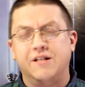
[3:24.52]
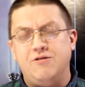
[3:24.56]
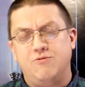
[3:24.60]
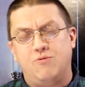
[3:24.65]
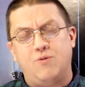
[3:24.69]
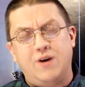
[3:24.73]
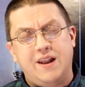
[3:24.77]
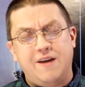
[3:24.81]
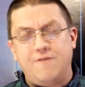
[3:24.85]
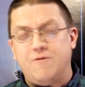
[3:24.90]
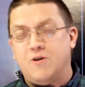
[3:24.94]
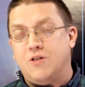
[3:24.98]

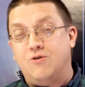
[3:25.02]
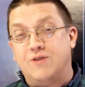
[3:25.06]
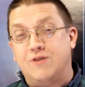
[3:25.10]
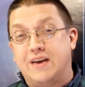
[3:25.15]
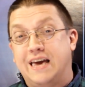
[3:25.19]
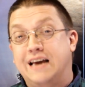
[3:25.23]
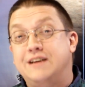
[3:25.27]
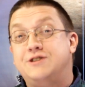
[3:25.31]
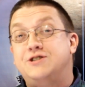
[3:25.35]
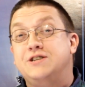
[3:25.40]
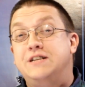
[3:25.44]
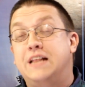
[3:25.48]
Whatever
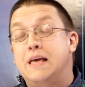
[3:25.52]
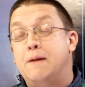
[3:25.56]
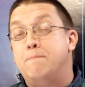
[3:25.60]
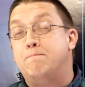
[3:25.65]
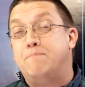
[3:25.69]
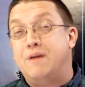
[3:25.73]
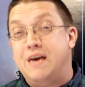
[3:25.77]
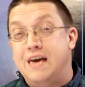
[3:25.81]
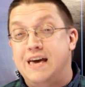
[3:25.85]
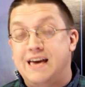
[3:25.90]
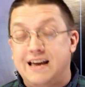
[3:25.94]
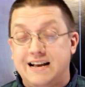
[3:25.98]
location they
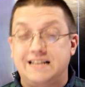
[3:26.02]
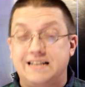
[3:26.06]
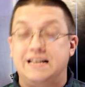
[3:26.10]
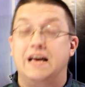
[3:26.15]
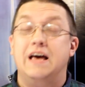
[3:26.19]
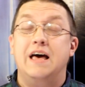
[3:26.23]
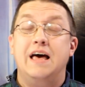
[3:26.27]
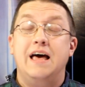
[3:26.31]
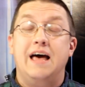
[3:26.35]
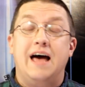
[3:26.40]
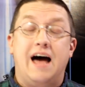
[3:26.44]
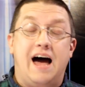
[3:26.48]
picked,
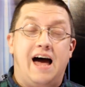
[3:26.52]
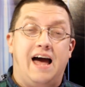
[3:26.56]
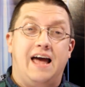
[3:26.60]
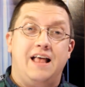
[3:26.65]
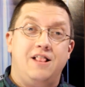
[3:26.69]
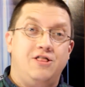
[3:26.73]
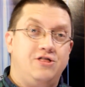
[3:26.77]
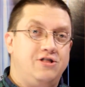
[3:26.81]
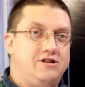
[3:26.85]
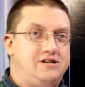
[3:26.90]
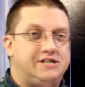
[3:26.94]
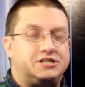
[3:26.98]

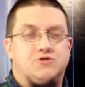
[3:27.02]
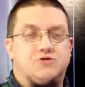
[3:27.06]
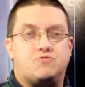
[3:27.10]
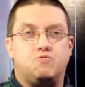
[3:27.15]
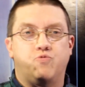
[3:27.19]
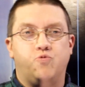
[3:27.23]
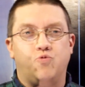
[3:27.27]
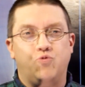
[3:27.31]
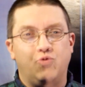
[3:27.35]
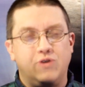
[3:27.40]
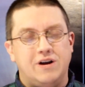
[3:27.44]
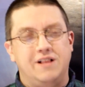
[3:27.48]
it just
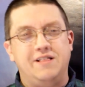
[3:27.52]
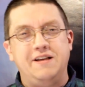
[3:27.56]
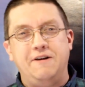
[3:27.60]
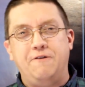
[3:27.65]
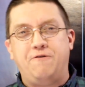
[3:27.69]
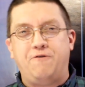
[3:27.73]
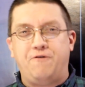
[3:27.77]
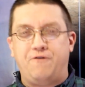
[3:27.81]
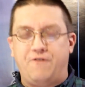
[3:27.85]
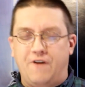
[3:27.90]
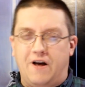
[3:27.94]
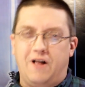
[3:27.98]
really
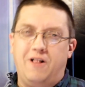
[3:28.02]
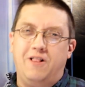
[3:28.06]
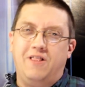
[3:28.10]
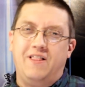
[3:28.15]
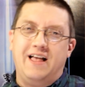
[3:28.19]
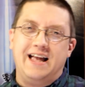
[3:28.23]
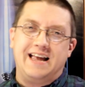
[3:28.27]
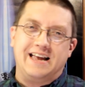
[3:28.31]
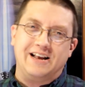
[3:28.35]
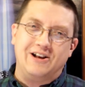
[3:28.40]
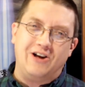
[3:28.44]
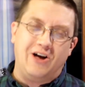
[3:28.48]
felt
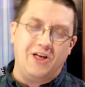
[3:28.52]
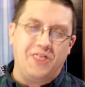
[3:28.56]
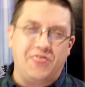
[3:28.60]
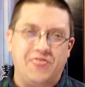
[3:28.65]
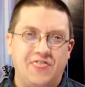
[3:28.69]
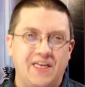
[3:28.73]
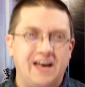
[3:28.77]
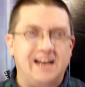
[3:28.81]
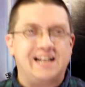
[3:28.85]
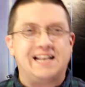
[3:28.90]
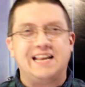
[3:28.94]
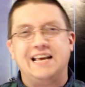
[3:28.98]
like an
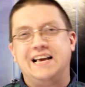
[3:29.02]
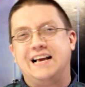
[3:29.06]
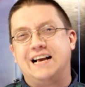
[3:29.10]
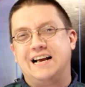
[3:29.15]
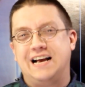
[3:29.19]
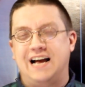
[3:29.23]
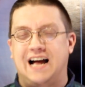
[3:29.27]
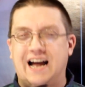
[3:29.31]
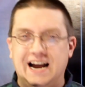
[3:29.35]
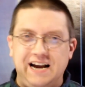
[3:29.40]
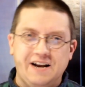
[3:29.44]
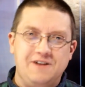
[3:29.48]
authentic
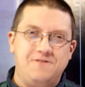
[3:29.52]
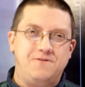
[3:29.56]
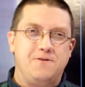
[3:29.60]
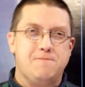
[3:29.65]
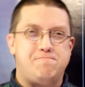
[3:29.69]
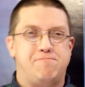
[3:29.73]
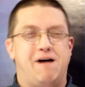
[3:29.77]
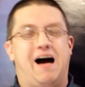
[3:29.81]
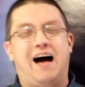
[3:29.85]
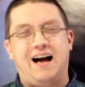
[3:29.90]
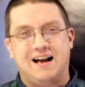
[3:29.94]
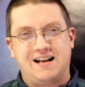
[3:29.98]
kind of
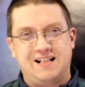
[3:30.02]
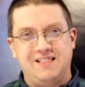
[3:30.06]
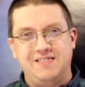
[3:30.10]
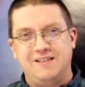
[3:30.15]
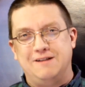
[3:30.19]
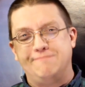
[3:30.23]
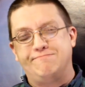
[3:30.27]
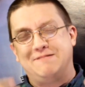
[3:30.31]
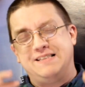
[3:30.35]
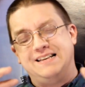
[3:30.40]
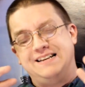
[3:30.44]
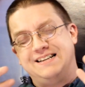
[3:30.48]

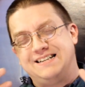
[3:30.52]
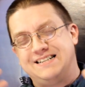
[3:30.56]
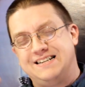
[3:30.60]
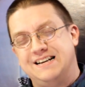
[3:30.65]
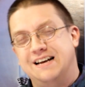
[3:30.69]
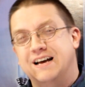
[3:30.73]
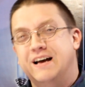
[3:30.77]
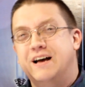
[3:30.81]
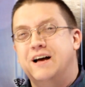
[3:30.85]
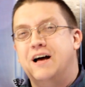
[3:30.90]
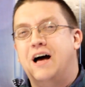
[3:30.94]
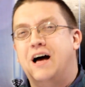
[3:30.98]
apocalyptic
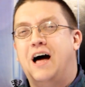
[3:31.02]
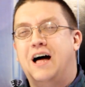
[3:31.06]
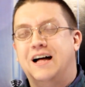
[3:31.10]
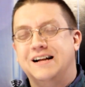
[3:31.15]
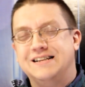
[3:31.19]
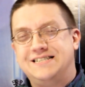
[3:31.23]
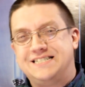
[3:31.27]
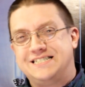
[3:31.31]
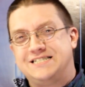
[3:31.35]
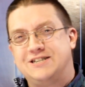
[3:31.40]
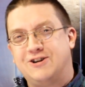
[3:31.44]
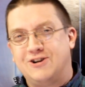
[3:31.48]

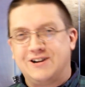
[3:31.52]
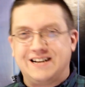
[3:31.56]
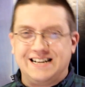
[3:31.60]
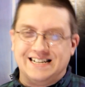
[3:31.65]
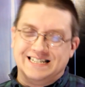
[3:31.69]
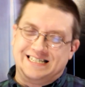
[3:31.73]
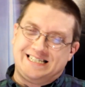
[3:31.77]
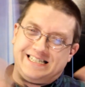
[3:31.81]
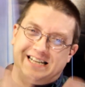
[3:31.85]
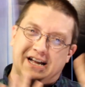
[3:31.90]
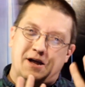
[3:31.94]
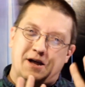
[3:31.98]

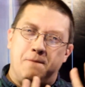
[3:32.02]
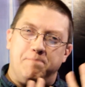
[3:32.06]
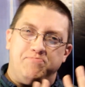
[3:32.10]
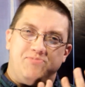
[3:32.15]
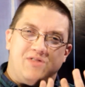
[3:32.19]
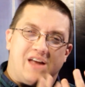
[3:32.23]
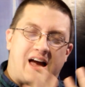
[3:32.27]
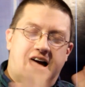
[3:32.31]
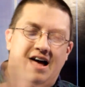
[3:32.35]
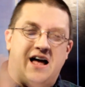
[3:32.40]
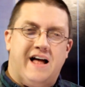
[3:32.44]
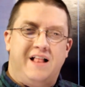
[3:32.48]
circus
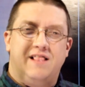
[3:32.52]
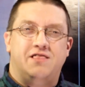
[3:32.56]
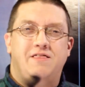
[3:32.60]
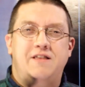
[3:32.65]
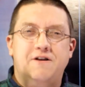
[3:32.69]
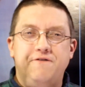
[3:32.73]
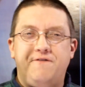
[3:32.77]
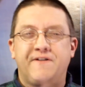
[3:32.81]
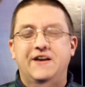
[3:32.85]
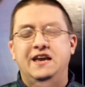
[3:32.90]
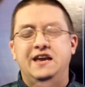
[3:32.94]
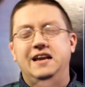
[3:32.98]

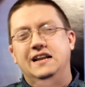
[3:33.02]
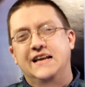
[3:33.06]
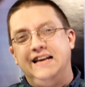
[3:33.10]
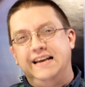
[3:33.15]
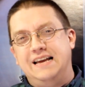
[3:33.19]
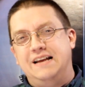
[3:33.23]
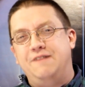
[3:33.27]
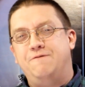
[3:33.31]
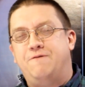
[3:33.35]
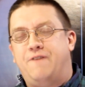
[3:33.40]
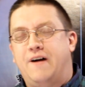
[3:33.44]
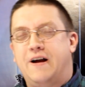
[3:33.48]
living
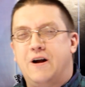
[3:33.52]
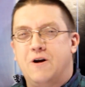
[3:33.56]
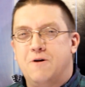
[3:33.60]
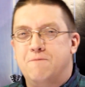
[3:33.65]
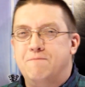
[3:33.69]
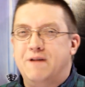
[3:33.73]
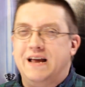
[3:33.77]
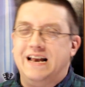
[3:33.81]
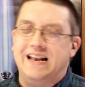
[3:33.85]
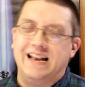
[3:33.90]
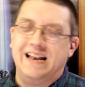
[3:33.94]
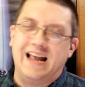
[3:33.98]

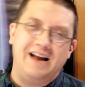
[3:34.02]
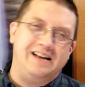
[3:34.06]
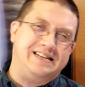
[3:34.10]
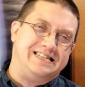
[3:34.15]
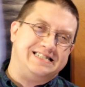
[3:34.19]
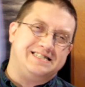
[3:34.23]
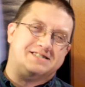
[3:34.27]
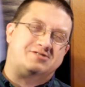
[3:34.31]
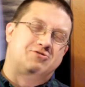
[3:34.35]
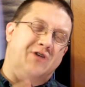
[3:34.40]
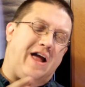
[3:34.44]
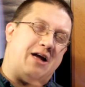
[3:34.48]
environment.
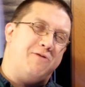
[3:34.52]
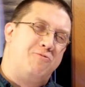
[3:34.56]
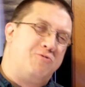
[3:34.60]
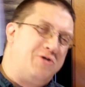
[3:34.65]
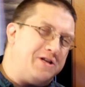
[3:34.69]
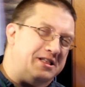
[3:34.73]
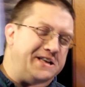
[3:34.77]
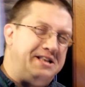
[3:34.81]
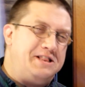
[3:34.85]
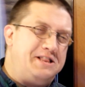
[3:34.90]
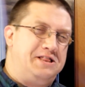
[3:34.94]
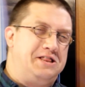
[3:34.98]
And I
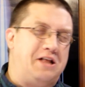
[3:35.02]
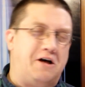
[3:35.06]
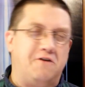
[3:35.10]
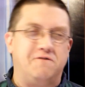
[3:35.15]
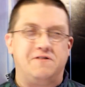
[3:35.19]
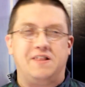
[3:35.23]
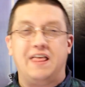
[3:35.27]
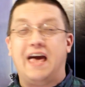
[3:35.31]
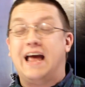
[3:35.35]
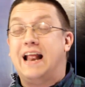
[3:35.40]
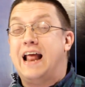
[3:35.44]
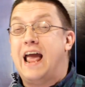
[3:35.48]
really
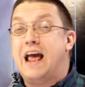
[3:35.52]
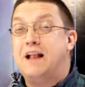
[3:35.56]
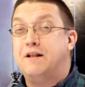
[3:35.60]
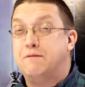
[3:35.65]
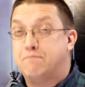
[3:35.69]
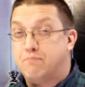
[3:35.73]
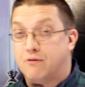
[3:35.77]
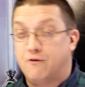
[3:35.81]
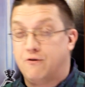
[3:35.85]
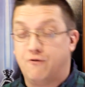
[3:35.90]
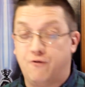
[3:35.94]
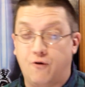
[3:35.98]
loved that. And the
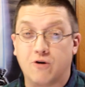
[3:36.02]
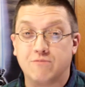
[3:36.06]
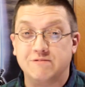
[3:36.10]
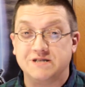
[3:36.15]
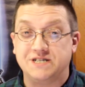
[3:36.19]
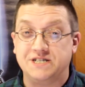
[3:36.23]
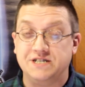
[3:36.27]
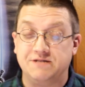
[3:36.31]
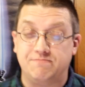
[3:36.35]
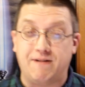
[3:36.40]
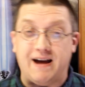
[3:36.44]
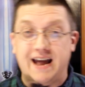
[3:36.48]

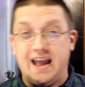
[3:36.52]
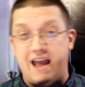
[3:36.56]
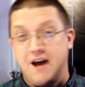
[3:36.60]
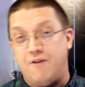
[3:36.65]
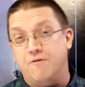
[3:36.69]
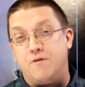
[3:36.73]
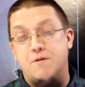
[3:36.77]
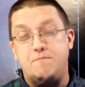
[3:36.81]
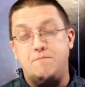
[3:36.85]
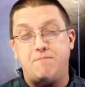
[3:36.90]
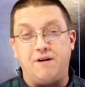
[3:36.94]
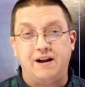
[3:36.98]
performances by
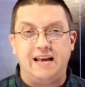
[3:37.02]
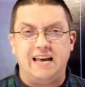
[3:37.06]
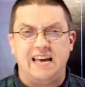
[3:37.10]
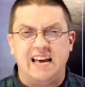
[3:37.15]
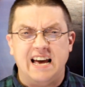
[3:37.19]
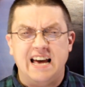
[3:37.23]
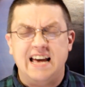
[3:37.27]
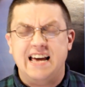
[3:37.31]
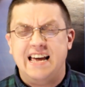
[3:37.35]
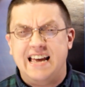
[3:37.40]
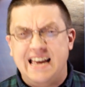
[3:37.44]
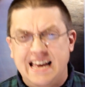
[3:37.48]
everybody
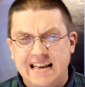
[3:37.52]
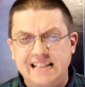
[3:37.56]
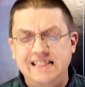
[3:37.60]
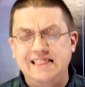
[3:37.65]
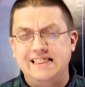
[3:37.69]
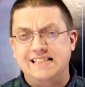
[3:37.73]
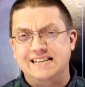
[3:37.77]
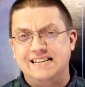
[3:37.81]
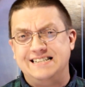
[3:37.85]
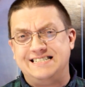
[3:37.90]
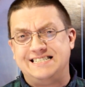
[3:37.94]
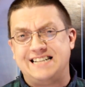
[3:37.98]
in
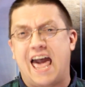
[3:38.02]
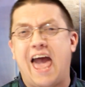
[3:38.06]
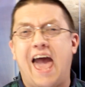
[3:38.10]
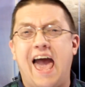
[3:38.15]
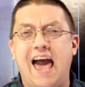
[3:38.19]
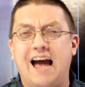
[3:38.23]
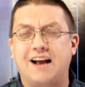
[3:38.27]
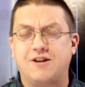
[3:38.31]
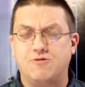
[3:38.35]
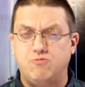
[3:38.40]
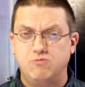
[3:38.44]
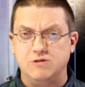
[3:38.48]
this
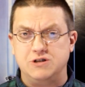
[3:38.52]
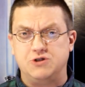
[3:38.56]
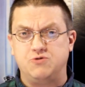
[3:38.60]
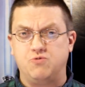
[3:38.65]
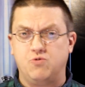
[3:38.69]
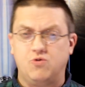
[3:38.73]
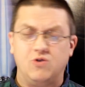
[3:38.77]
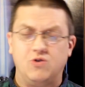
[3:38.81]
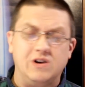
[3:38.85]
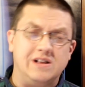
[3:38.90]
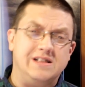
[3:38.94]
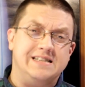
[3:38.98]
act was
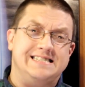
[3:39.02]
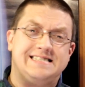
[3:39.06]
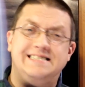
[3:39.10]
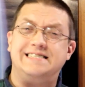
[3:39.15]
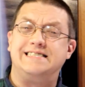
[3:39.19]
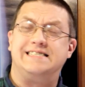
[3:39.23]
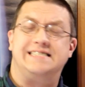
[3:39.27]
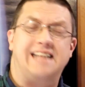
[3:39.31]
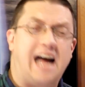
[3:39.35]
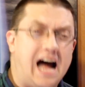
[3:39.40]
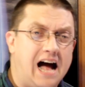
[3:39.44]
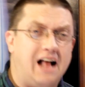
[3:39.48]
really
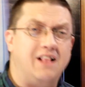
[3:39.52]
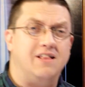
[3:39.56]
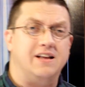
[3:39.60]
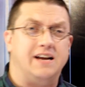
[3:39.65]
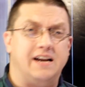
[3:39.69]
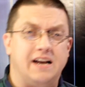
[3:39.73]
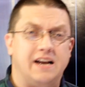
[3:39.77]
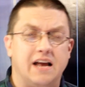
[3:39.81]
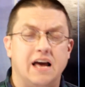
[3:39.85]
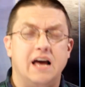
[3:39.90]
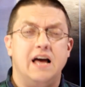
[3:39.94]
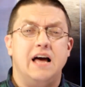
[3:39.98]
solid.